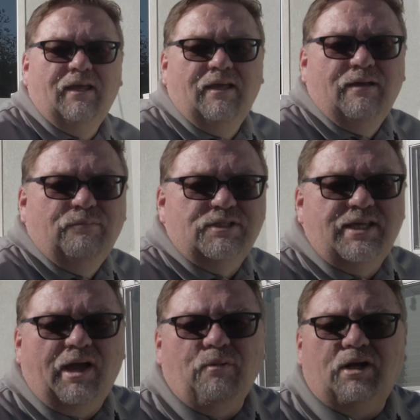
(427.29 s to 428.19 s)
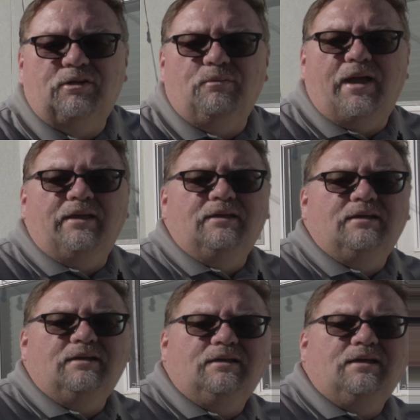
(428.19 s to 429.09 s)
but see, I walked away
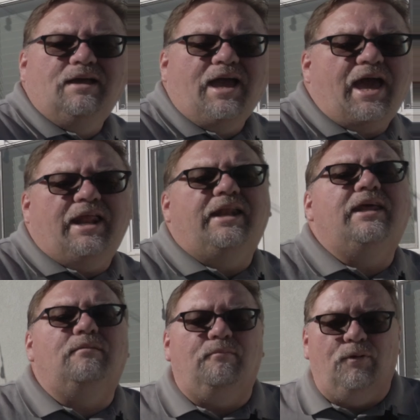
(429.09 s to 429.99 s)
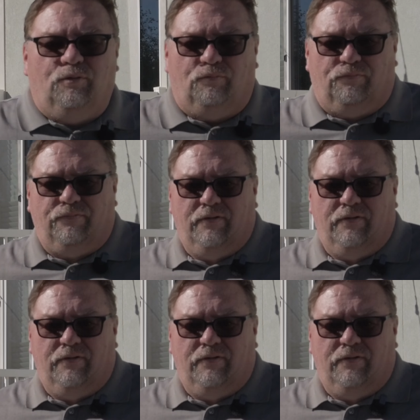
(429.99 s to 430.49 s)
and it didn't move.